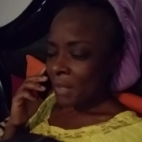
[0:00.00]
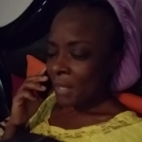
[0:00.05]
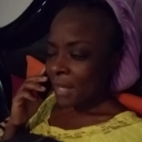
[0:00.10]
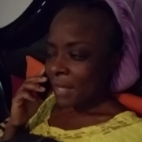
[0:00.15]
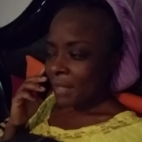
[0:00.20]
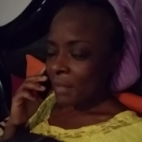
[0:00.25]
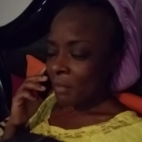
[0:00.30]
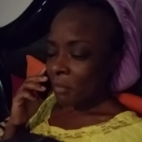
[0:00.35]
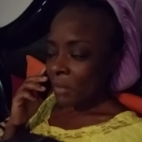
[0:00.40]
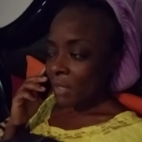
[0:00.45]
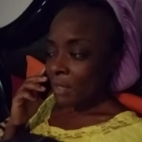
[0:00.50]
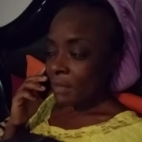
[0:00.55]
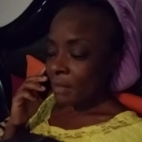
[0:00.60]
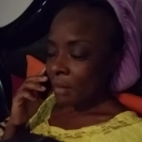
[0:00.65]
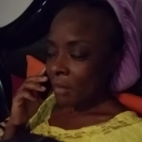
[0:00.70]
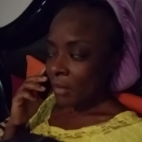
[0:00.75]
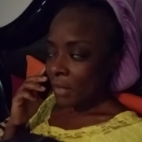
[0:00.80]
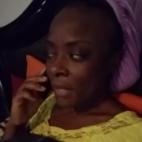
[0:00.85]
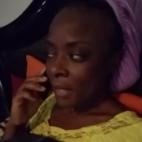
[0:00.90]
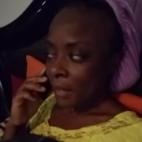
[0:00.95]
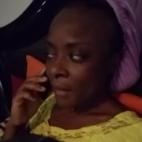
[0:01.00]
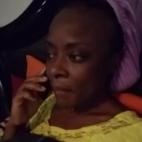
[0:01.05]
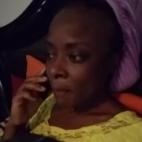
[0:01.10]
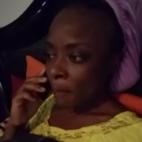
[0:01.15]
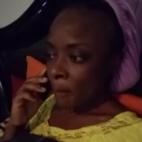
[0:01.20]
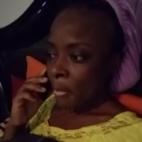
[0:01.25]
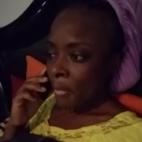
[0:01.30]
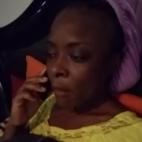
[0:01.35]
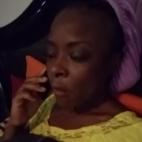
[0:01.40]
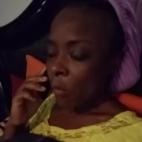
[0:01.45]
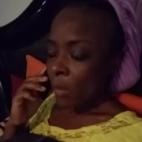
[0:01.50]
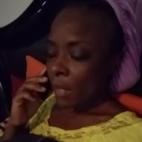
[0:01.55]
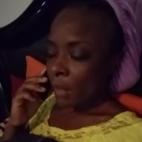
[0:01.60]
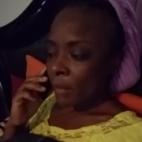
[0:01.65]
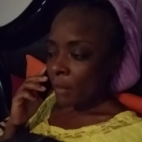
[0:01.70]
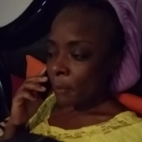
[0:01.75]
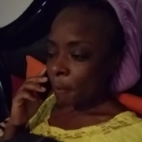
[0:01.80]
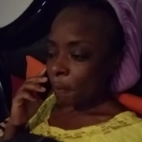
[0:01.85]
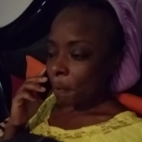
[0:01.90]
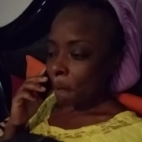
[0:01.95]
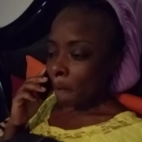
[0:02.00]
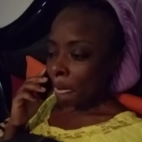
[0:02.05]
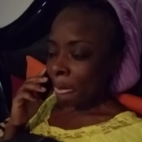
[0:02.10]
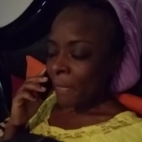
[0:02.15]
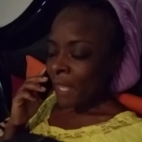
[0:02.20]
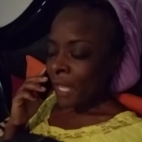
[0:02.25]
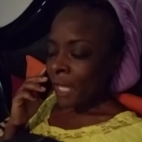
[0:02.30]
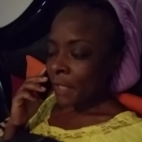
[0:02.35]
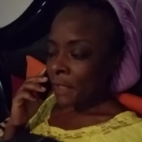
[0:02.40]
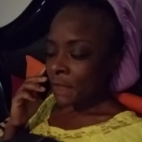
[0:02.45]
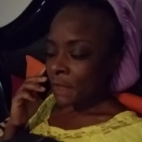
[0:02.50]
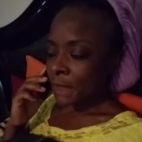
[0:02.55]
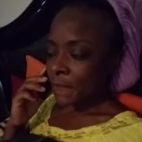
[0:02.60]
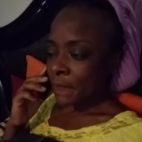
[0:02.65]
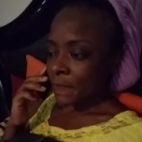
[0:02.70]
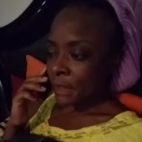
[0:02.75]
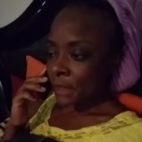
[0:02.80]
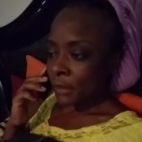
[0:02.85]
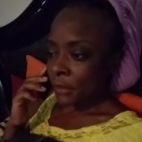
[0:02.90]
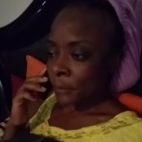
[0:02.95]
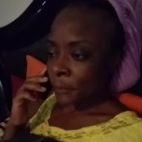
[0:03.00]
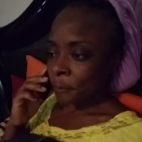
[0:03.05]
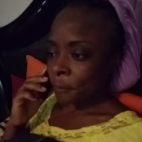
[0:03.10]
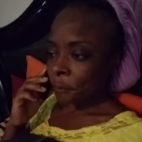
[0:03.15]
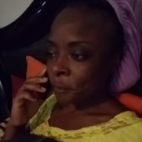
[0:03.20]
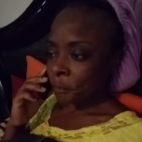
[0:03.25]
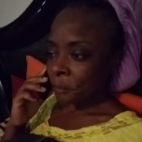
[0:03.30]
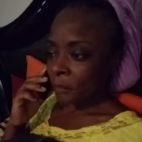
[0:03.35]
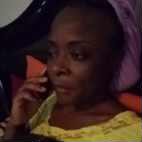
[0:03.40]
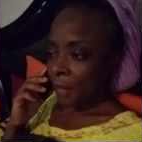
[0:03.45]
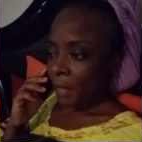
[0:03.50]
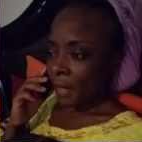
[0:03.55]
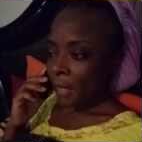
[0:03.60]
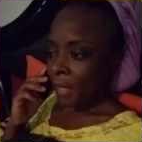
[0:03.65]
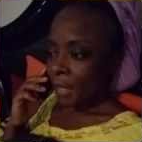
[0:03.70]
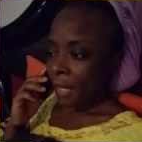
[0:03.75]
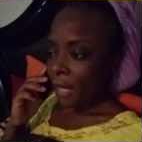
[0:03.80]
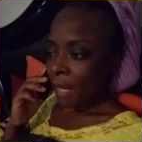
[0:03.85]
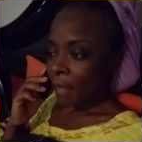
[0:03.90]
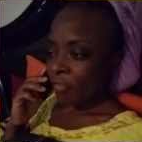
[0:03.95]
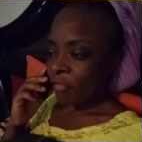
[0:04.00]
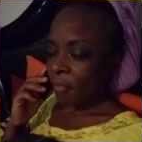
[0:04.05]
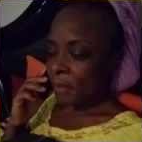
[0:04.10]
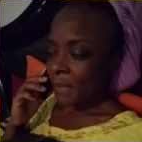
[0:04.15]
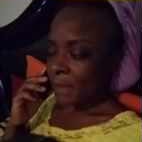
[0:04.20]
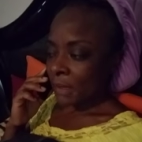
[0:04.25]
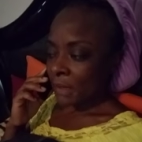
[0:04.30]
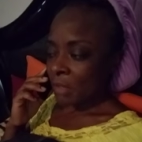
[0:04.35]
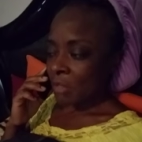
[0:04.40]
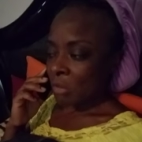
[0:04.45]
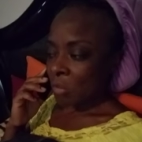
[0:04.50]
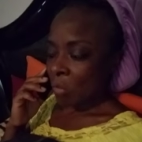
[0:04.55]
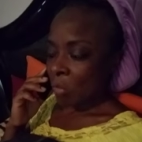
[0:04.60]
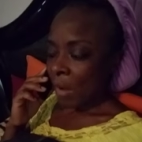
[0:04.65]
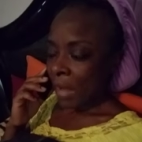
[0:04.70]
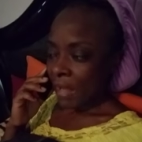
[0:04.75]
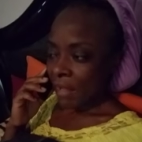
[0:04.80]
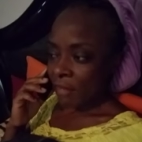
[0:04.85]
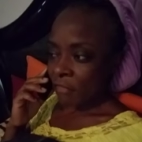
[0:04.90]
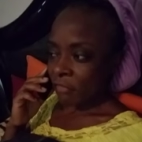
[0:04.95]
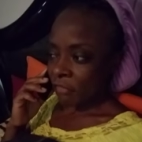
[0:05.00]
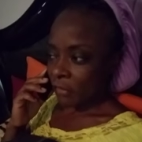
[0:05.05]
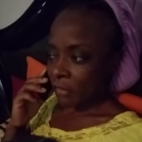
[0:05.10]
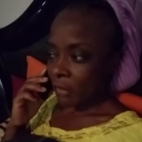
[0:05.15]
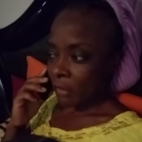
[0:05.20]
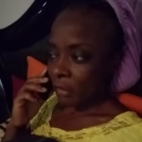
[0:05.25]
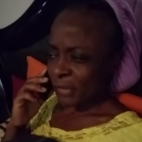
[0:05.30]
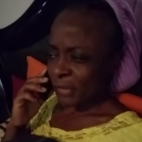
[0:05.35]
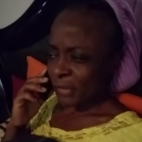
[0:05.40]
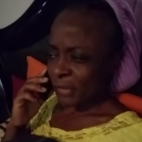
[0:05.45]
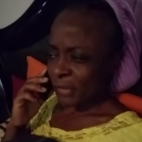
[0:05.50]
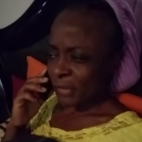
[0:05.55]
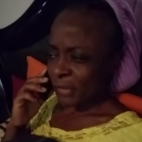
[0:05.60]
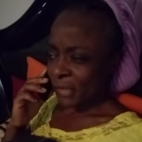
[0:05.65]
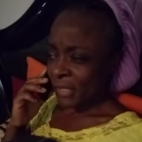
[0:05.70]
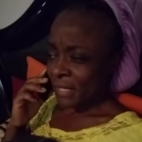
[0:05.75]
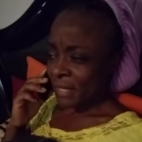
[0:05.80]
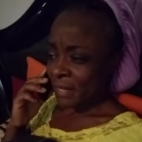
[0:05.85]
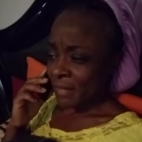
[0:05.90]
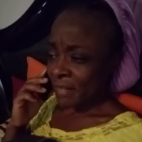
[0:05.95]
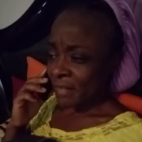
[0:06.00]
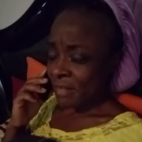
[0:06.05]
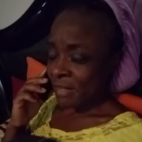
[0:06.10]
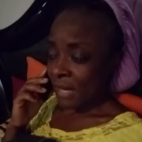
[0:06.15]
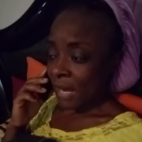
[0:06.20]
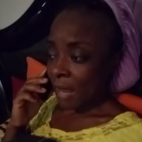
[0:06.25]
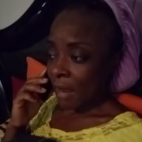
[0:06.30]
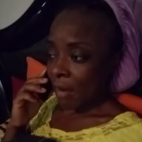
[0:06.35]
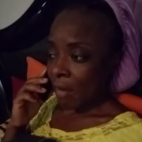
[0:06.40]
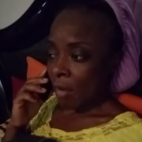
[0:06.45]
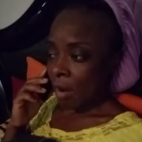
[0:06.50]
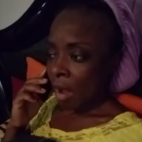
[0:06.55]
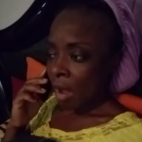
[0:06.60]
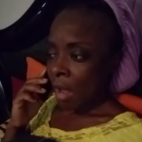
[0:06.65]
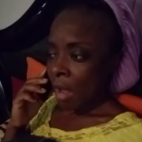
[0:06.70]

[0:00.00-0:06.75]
Anyways, okay. Well, here's the deal. I've been his wife for years now.